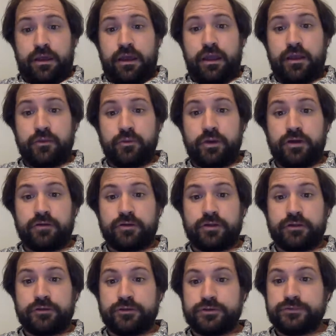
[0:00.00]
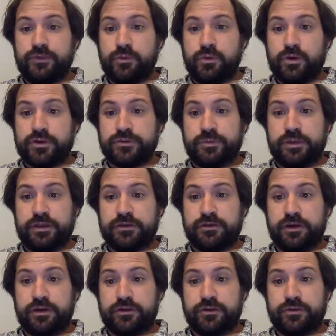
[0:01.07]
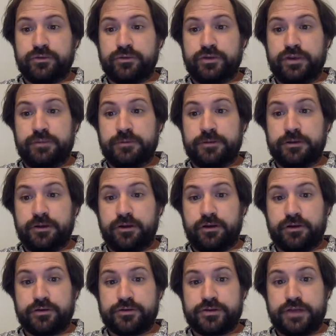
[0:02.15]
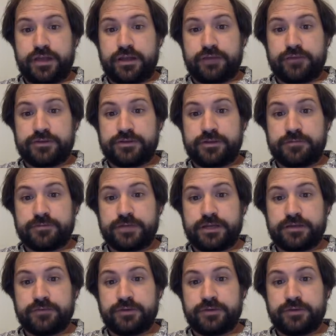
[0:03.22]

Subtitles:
And while a lot of useful work is being done to deepen our understanding of the subject,